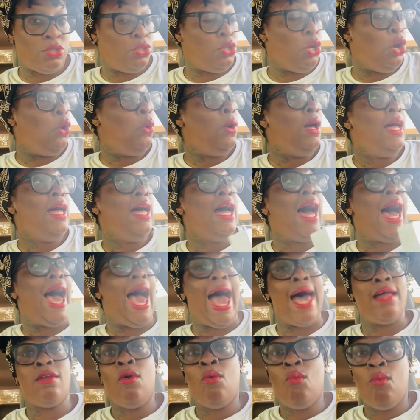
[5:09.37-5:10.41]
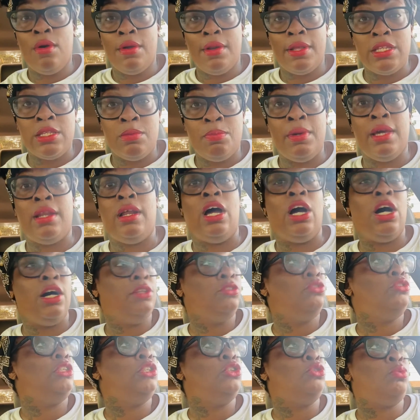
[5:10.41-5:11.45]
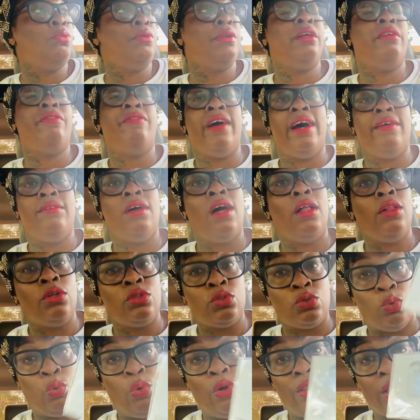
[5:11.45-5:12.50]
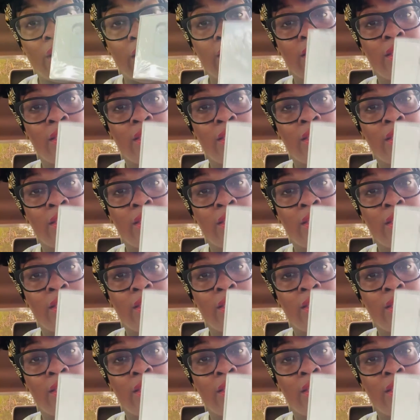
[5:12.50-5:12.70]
So I don't want to spend $125 on these